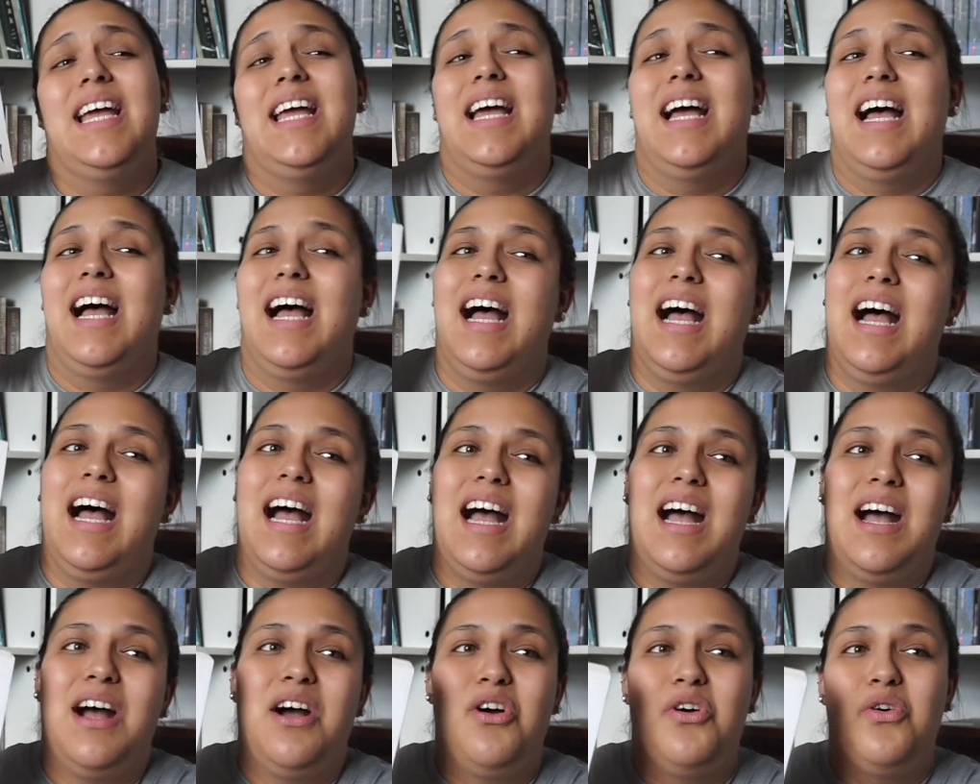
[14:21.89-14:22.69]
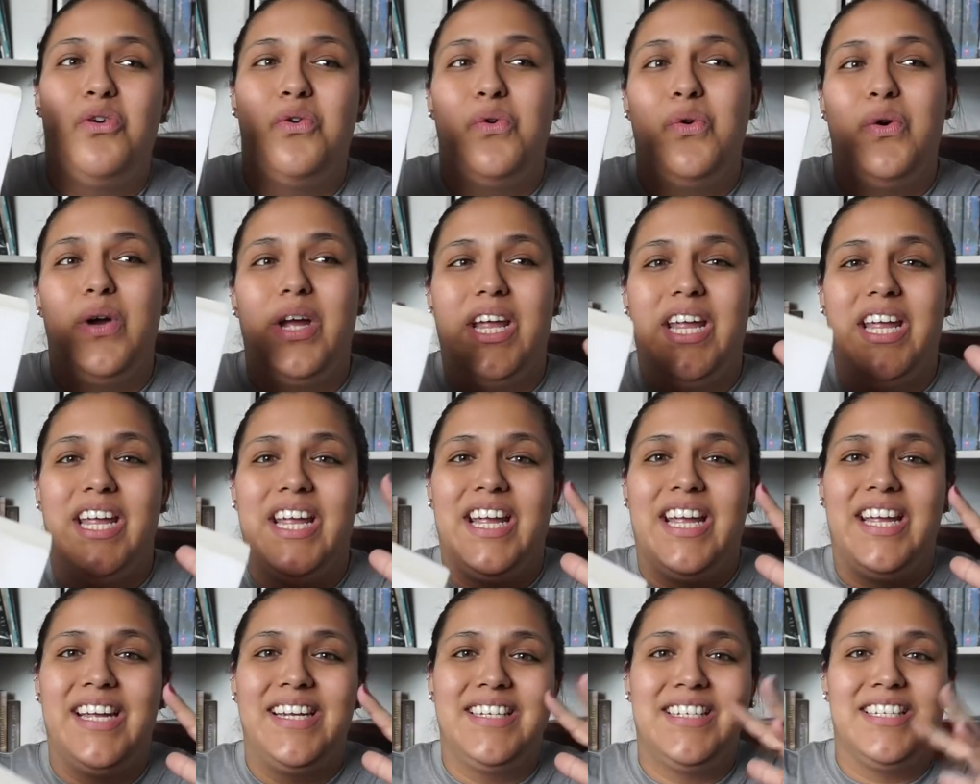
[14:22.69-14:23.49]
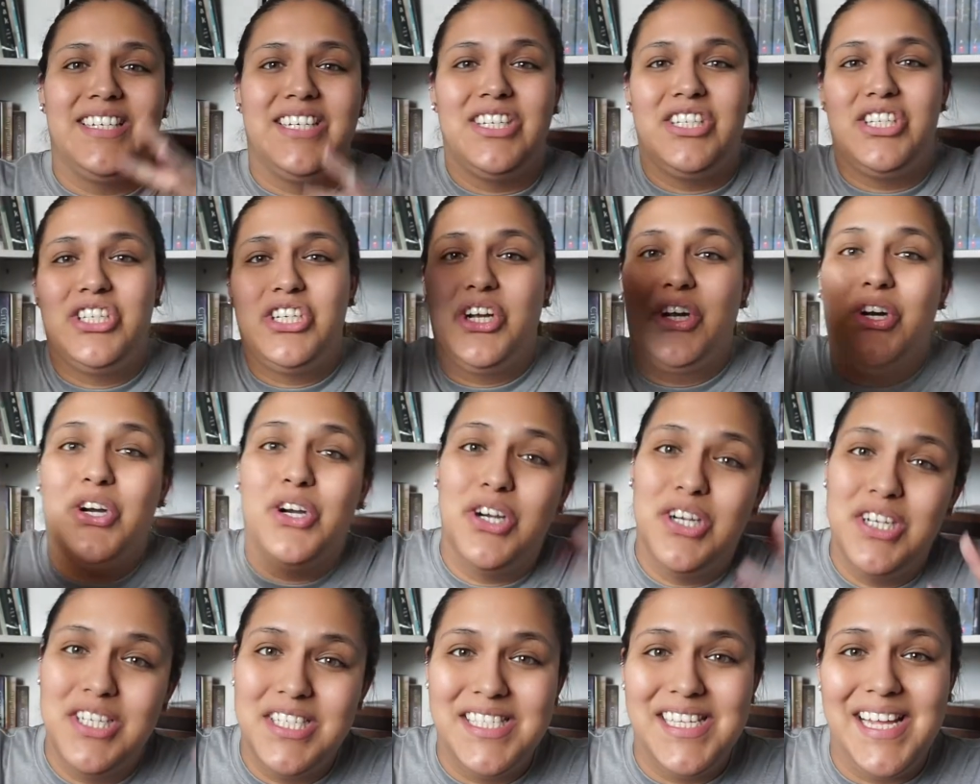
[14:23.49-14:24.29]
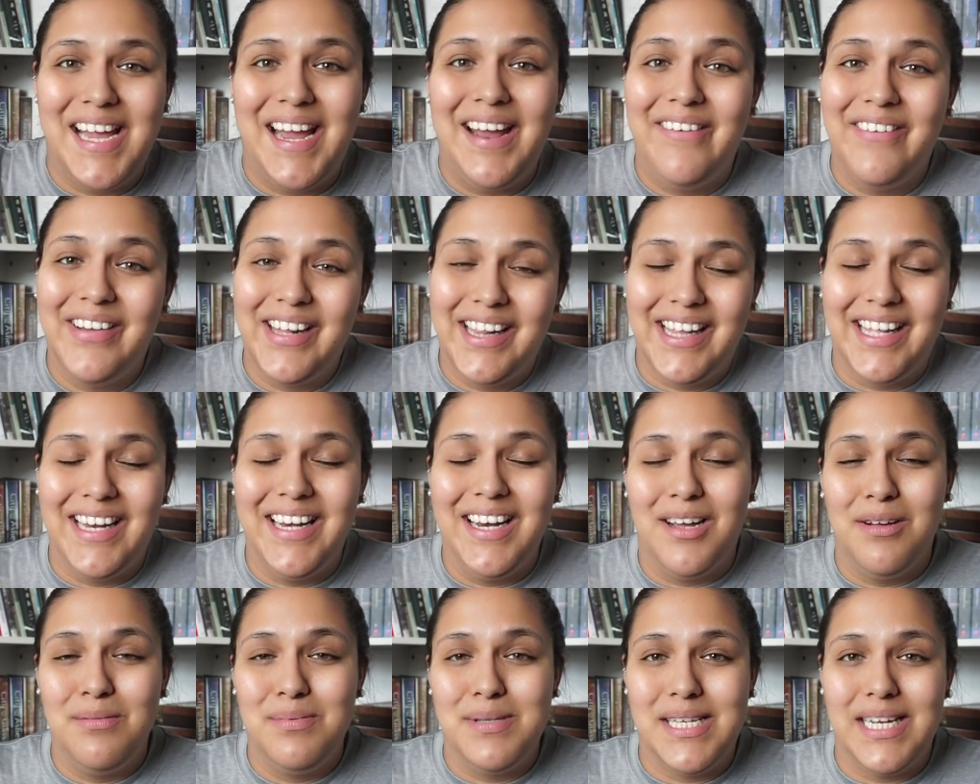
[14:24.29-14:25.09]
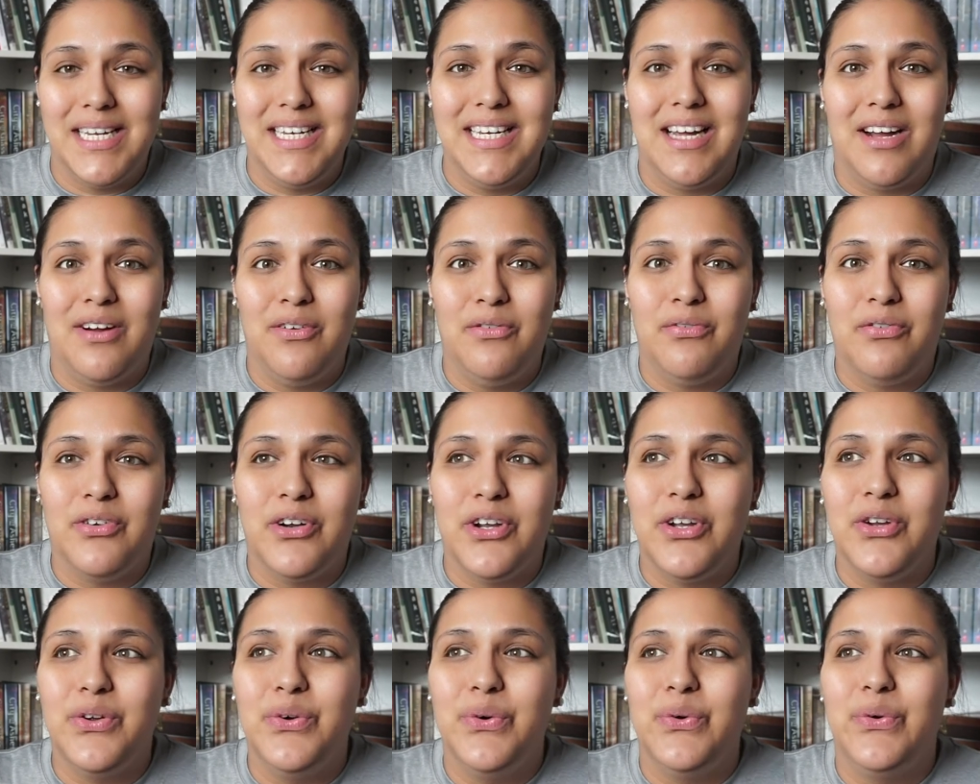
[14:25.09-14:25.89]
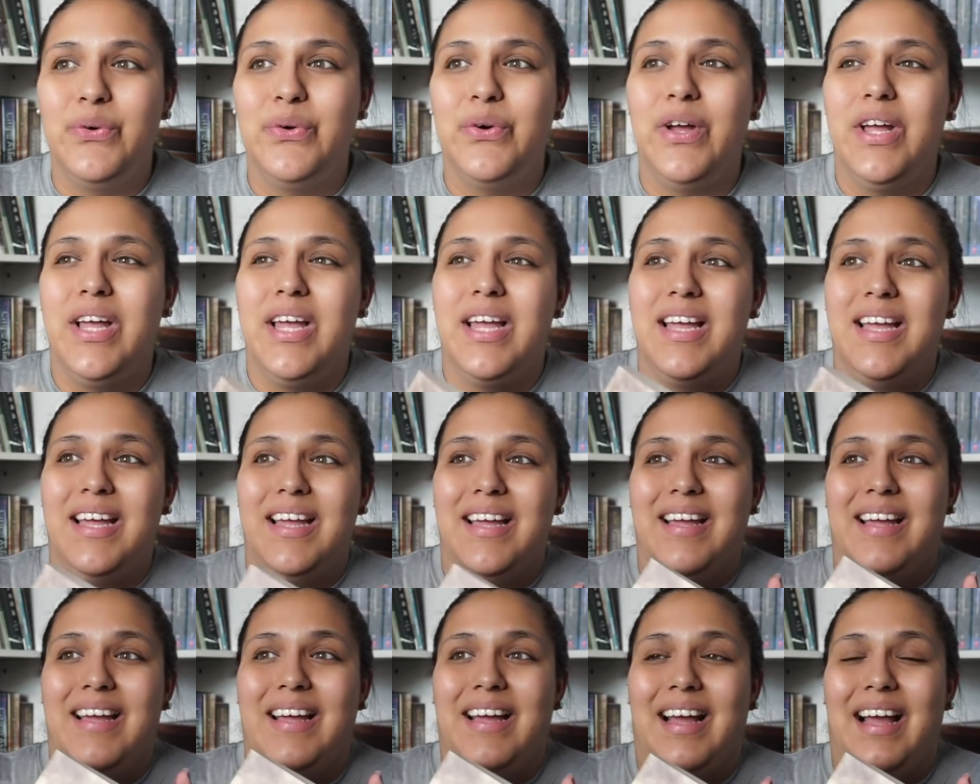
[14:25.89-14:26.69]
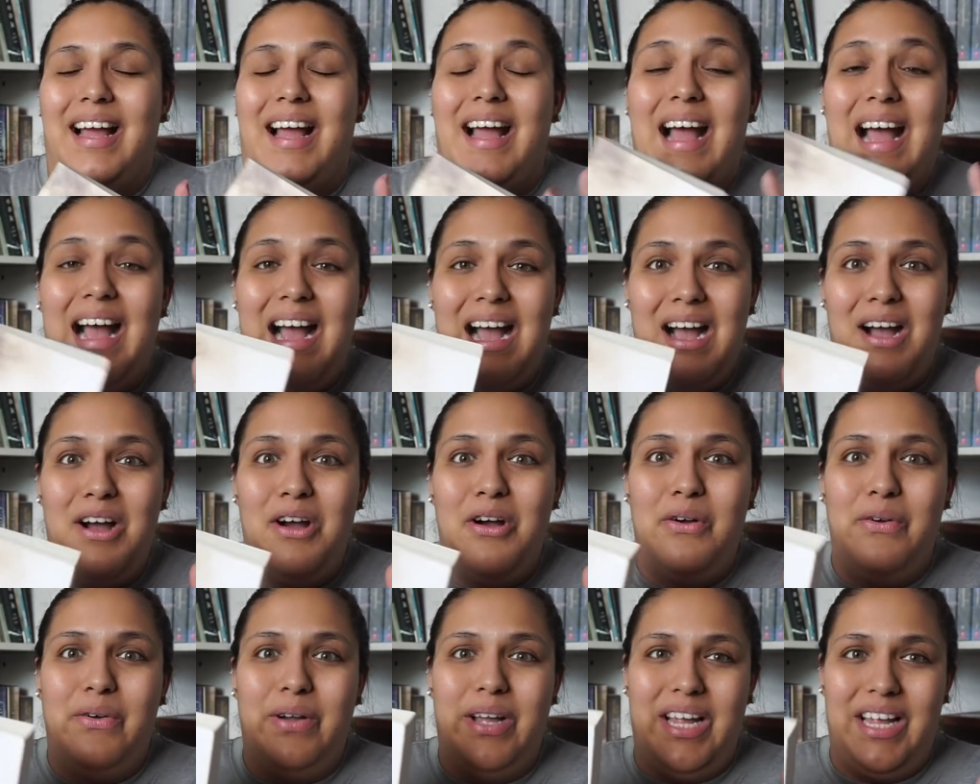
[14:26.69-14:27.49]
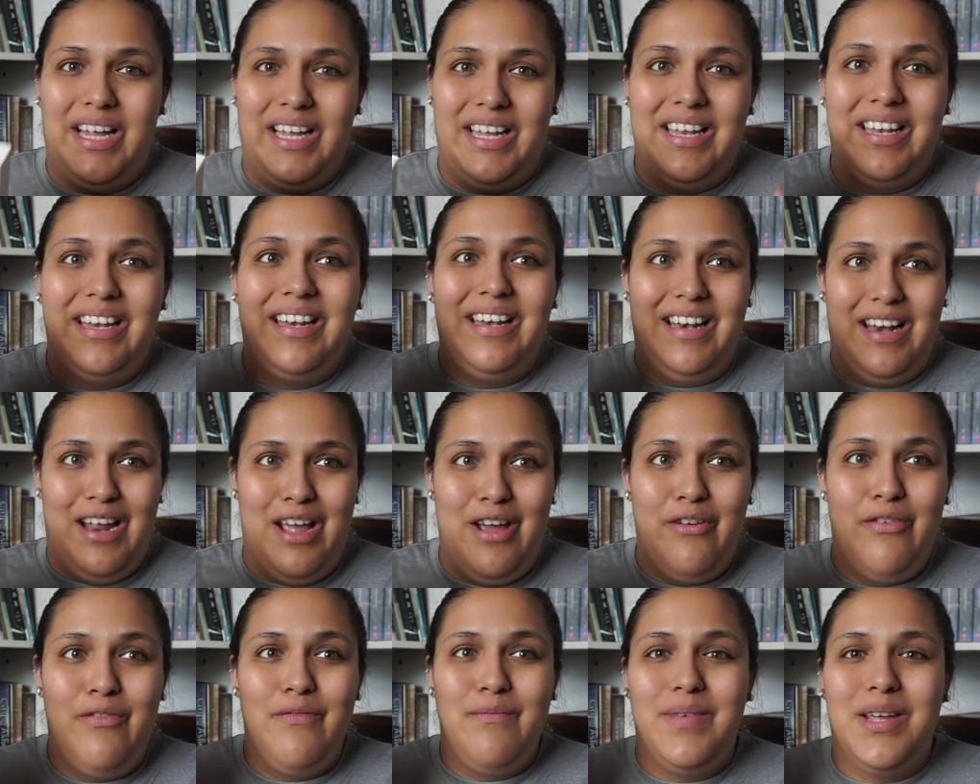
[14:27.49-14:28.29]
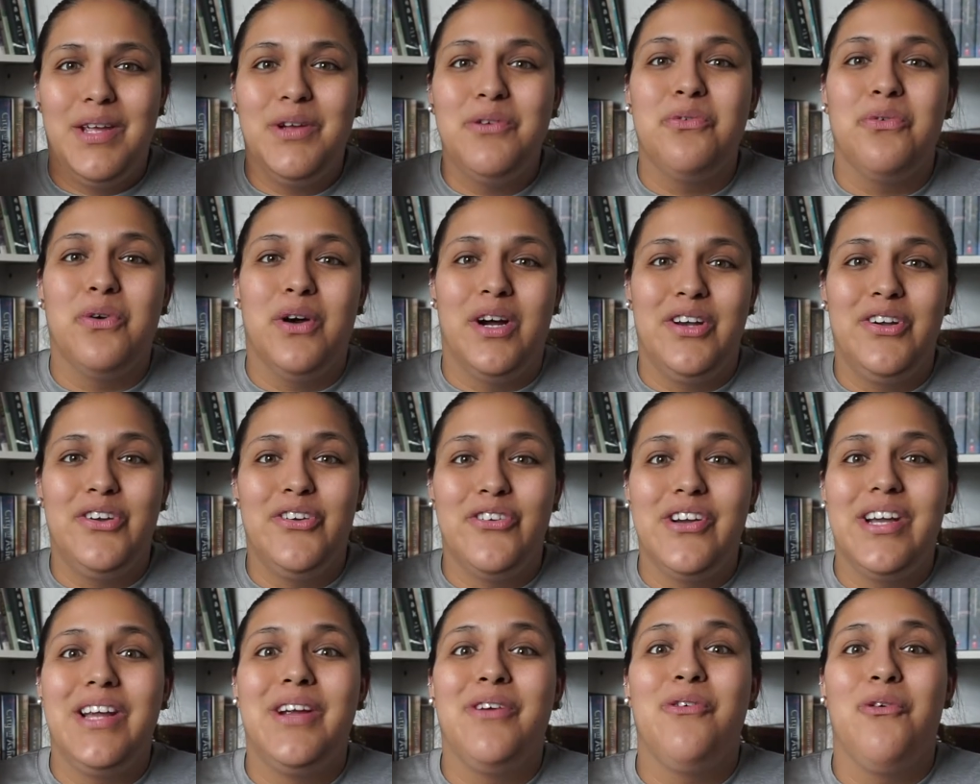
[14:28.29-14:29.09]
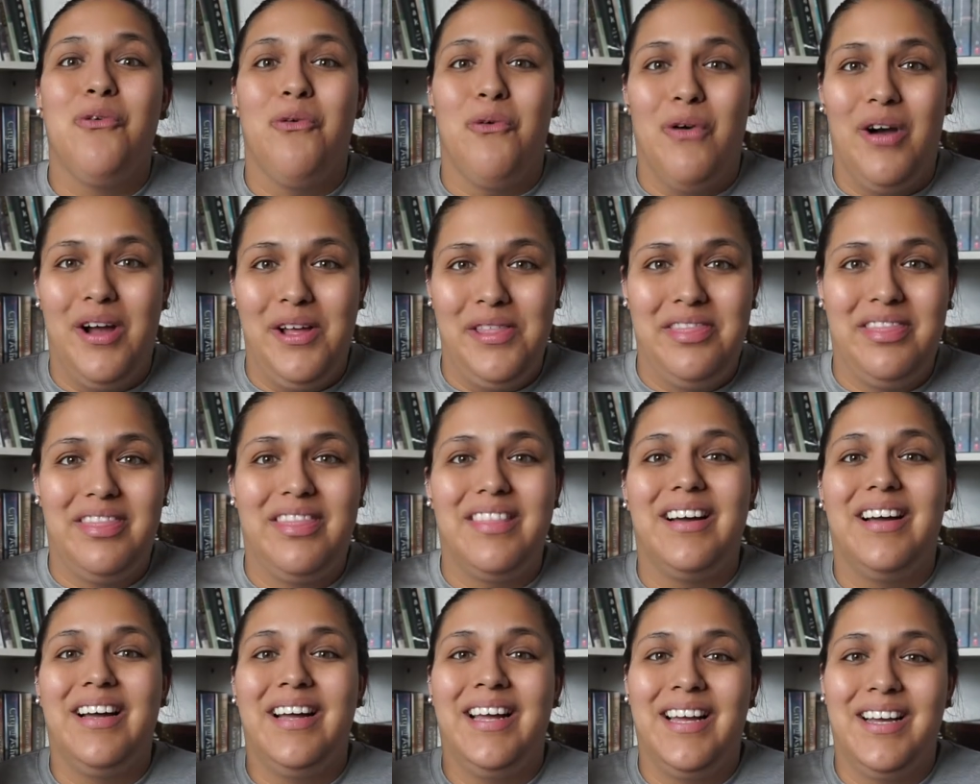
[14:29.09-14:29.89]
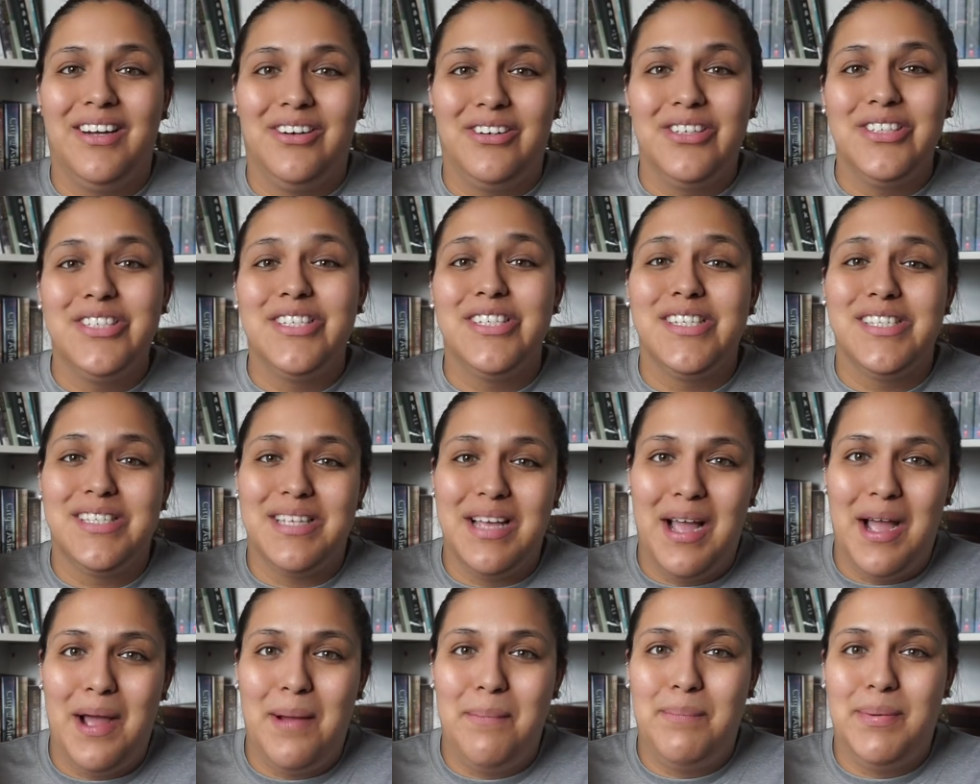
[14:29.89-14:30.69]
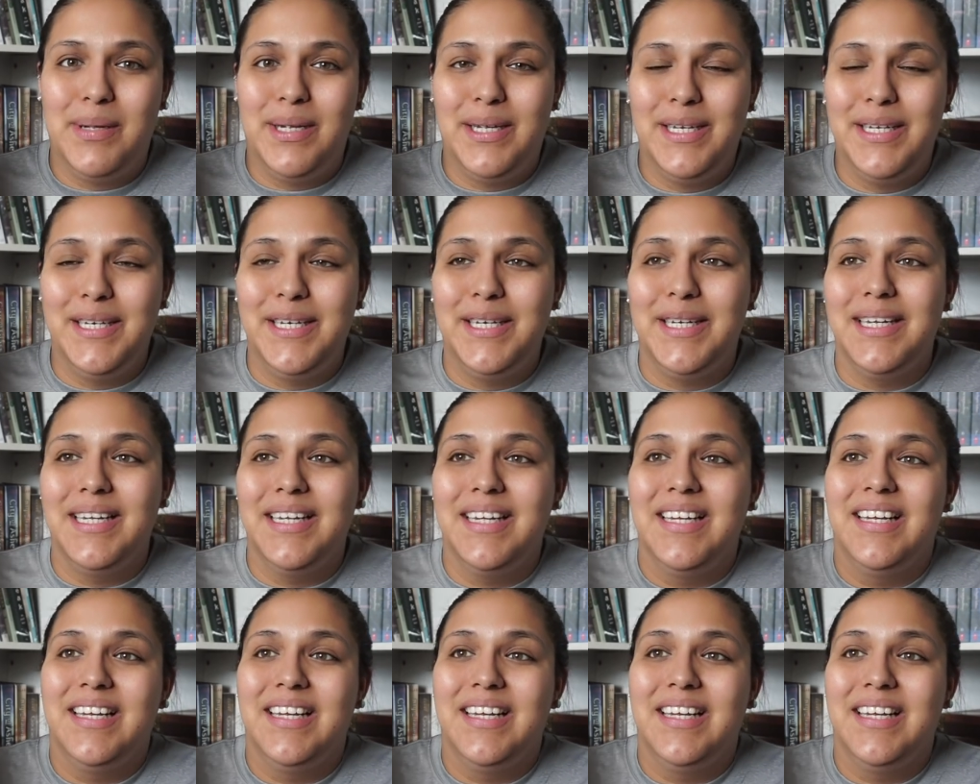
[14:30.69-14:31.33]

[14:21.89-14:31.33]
how it turns everything upside down for you, how it left me wondering what the hell just happened.